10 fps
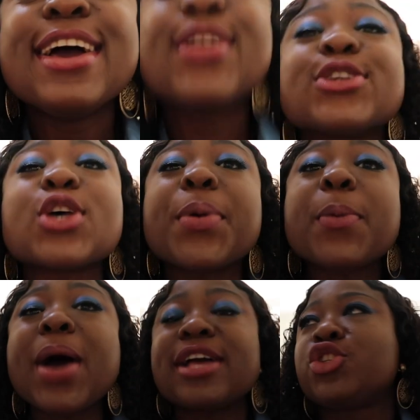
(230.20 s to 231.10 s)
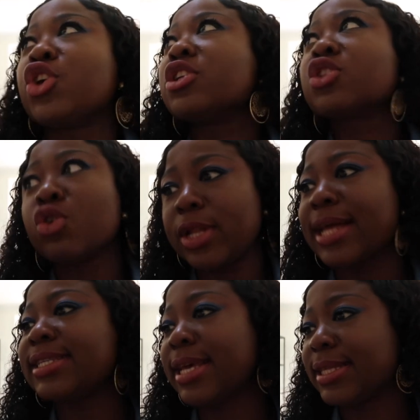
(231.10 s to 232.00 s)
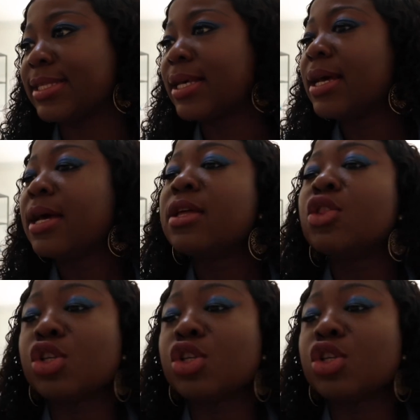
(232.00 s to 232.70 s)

No, some people are just good at it.